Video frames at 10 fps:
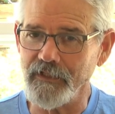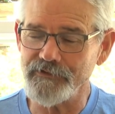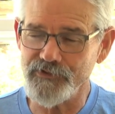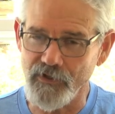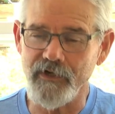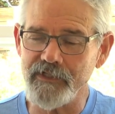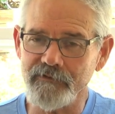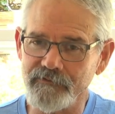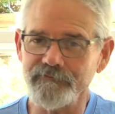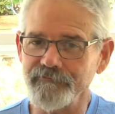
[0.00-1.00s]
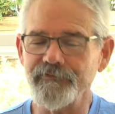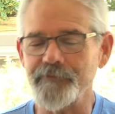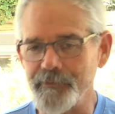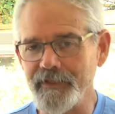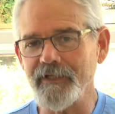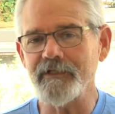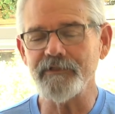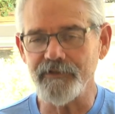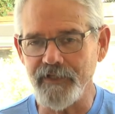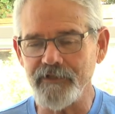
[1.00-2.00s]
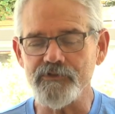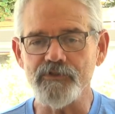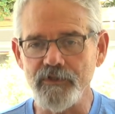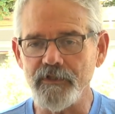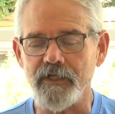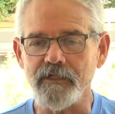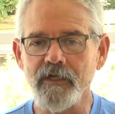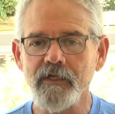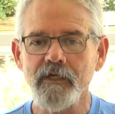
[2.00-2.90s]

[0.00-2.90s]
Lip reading: starting from the beginning to the end is good,